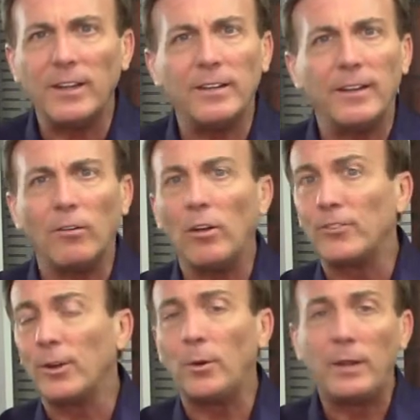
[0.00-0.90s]
And then
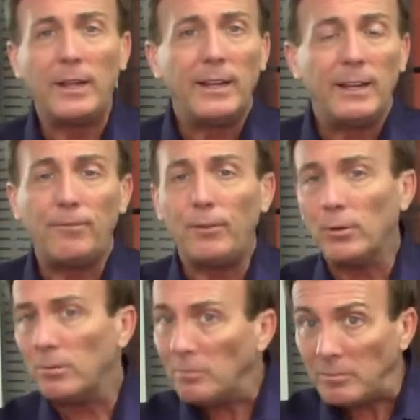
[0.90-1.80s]
also, if
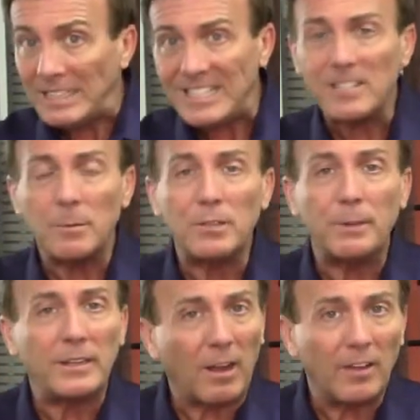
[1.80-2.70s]
your system has
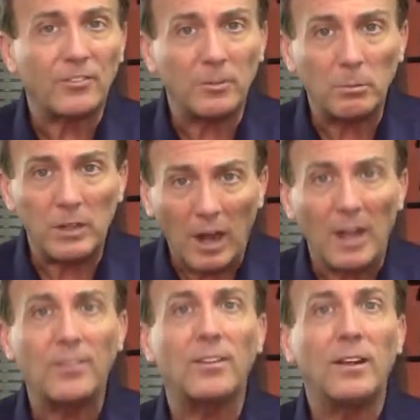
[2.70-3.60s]
been custom
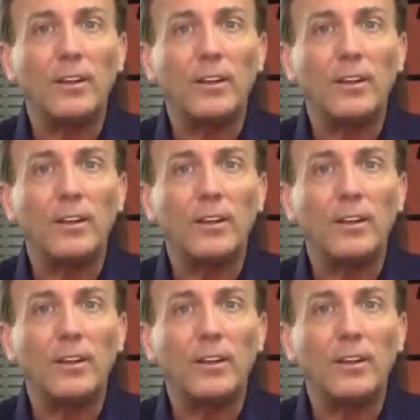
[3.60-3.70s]
cut